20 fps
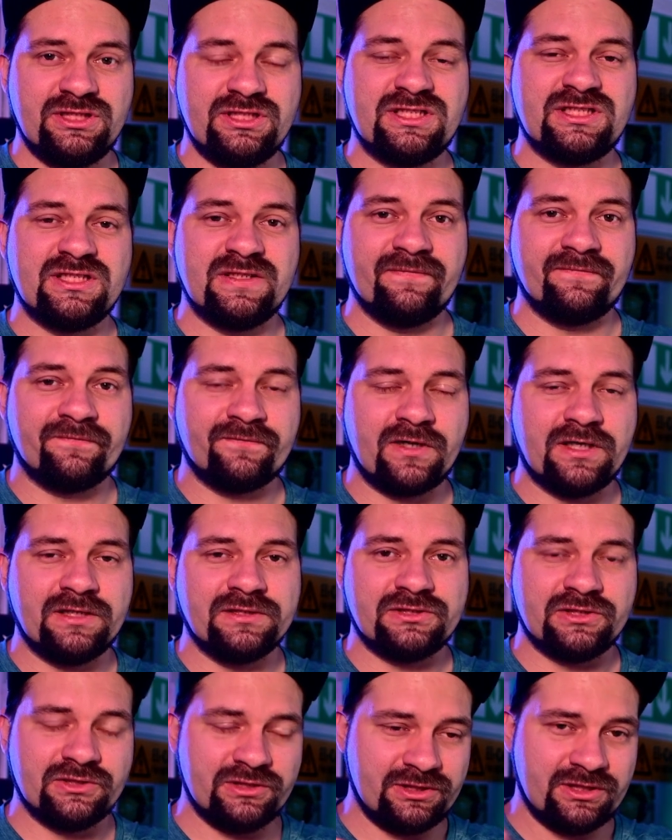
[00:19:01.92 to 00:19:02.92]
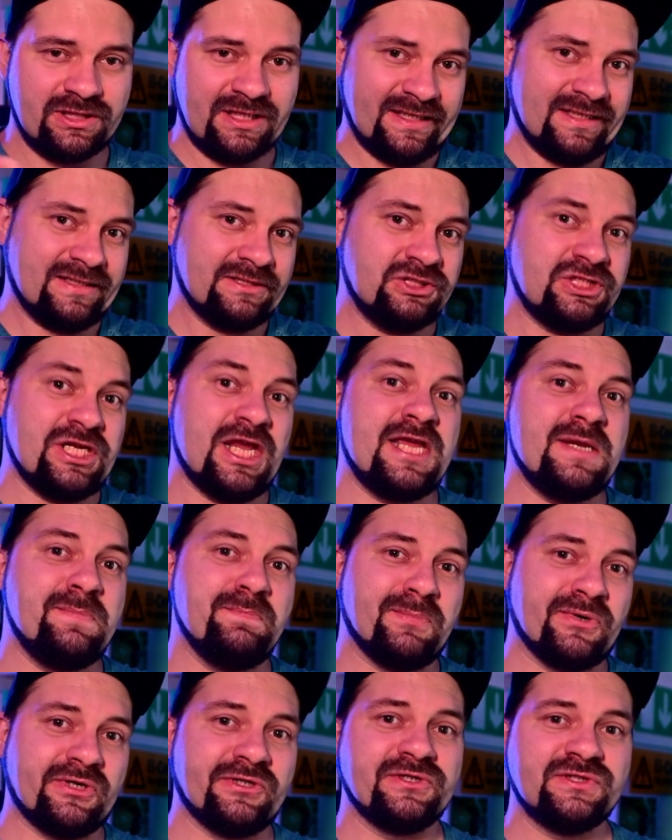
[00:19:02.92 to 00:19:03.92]
in front, so they're like
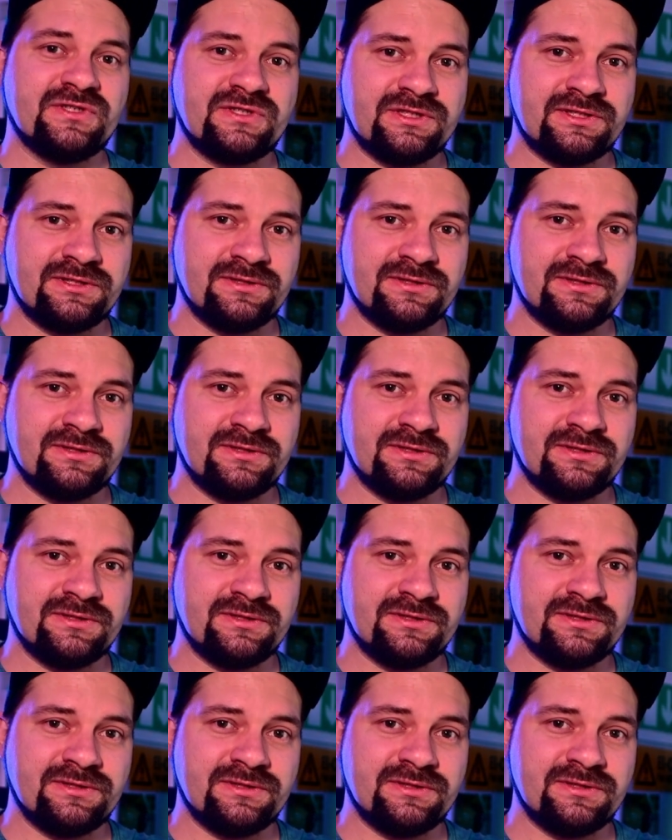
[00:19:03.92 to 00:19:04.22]
chambers.